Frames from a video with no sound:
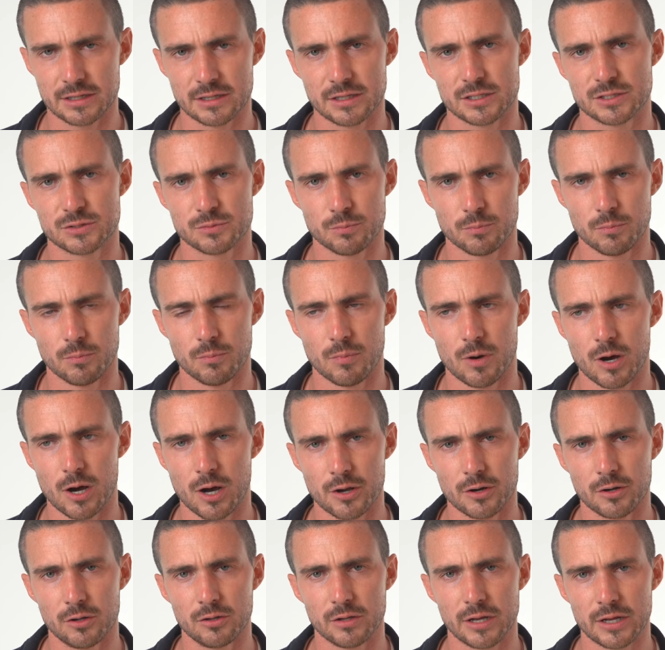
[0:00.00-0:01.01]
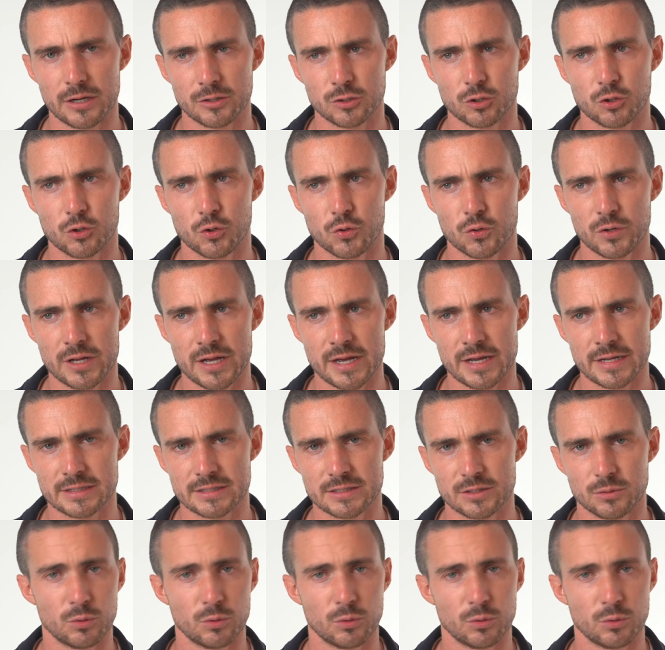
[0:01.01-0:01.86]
this model and create,